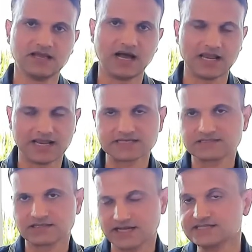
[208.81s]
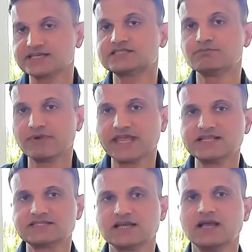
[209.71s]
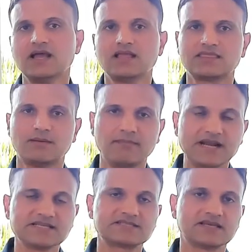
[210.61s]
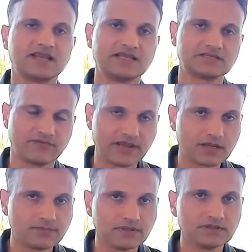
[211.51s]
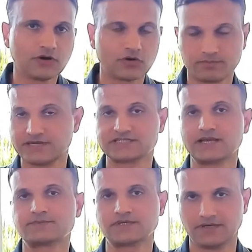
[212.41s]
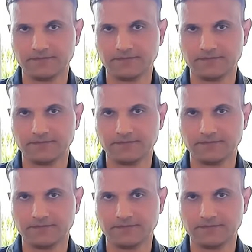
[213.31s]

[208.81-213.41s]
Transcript: A license means the medicine is available on prescription.